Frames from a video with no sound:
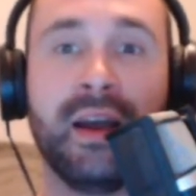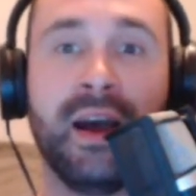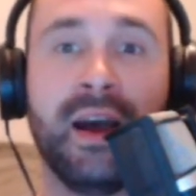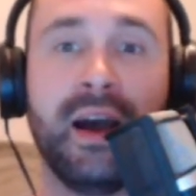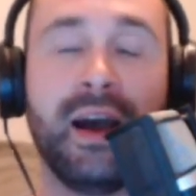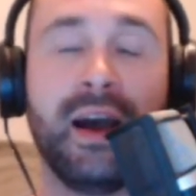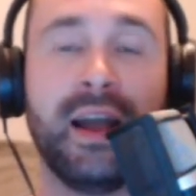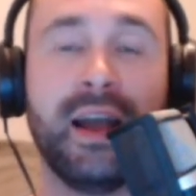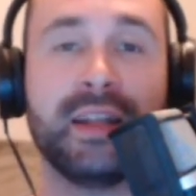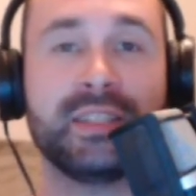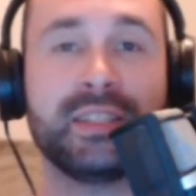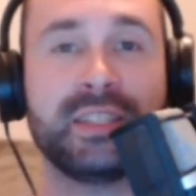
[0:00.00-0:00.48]

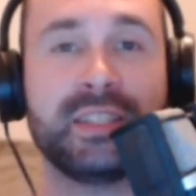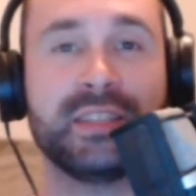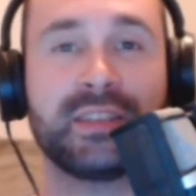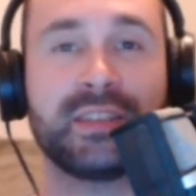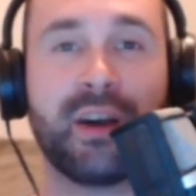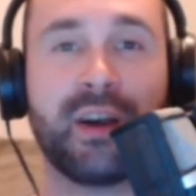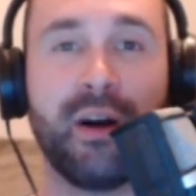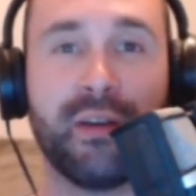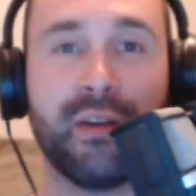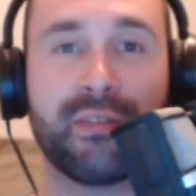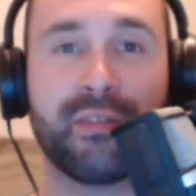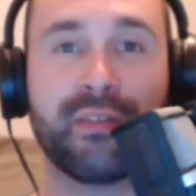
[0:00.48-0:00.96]
And she's
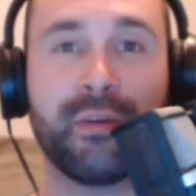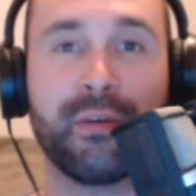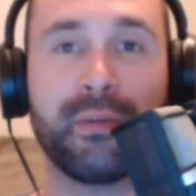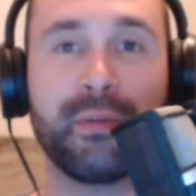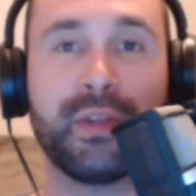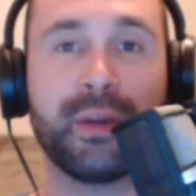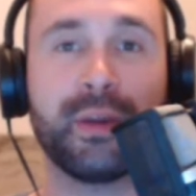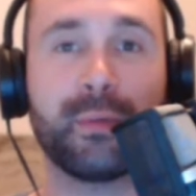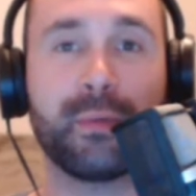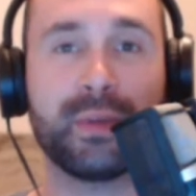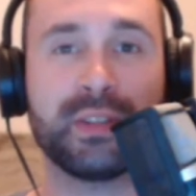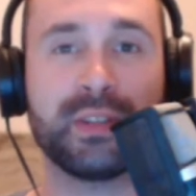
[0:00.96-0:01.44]
also
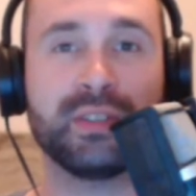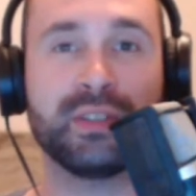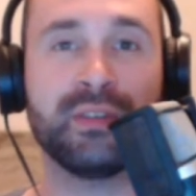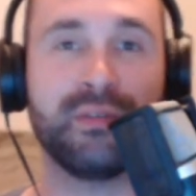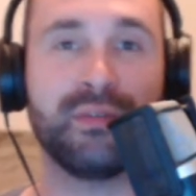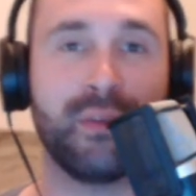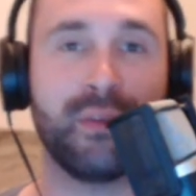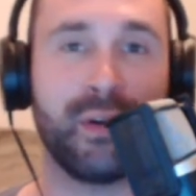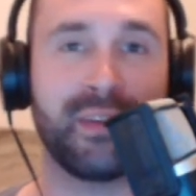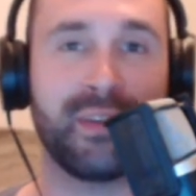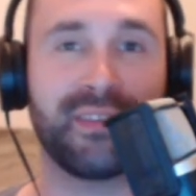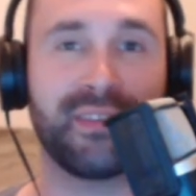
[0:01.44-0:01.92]
the original
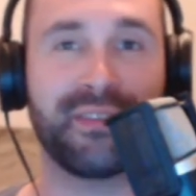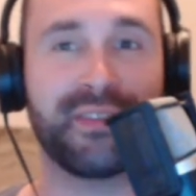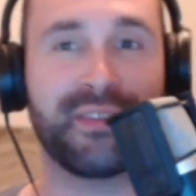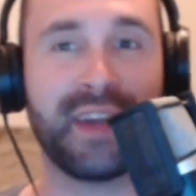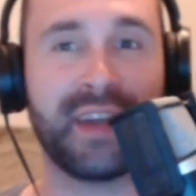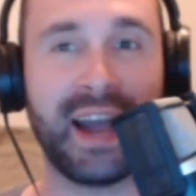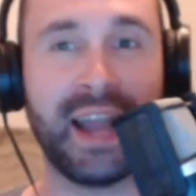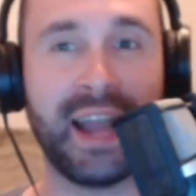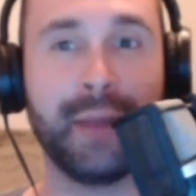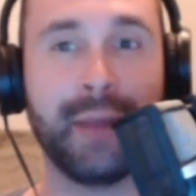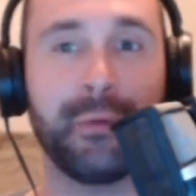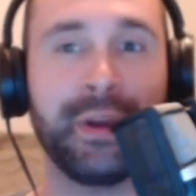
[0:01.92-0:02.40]
voice of
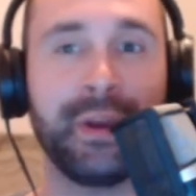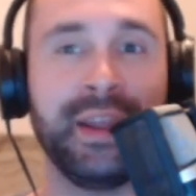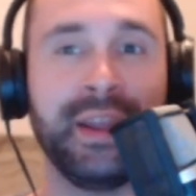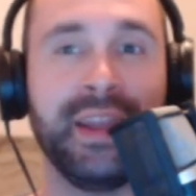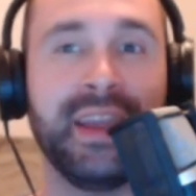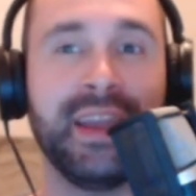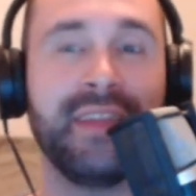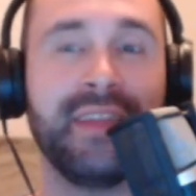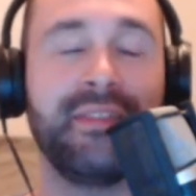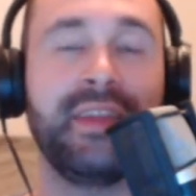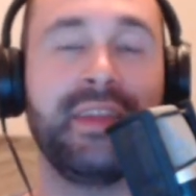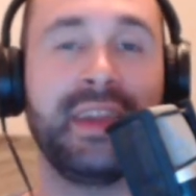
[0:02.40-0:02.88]

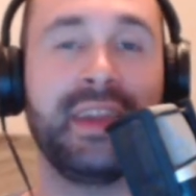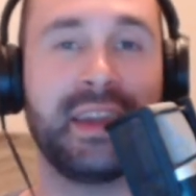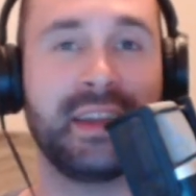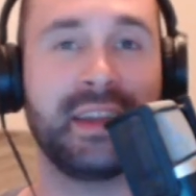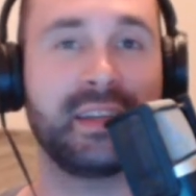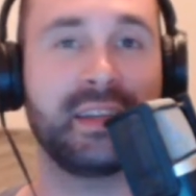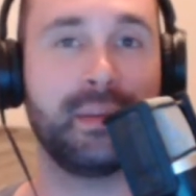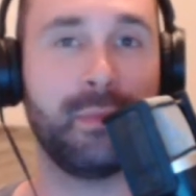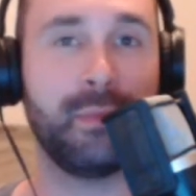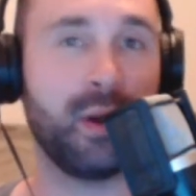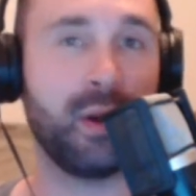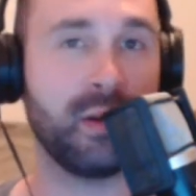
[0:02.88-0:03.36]
Kairi in the
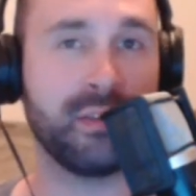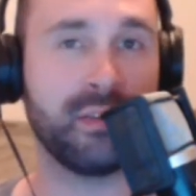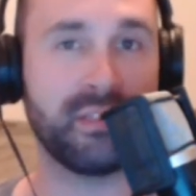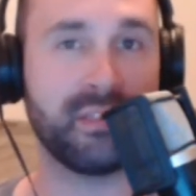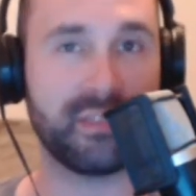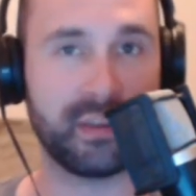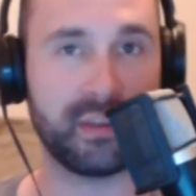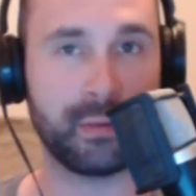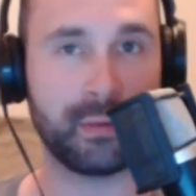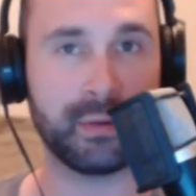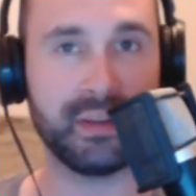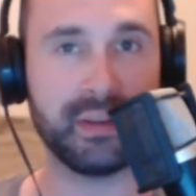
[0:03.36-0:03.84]
Kingdom Hearts
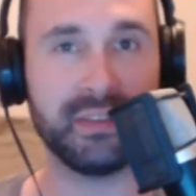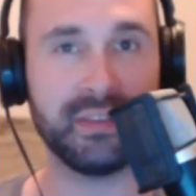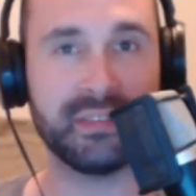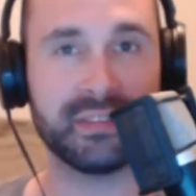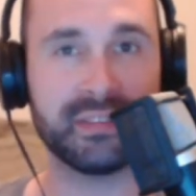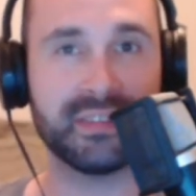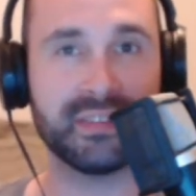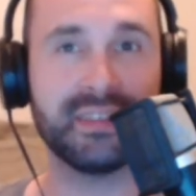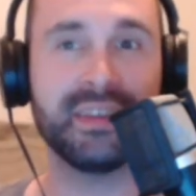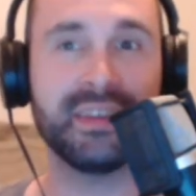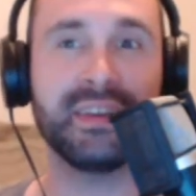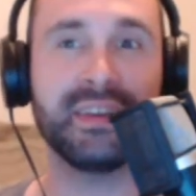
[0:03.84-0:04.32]
series.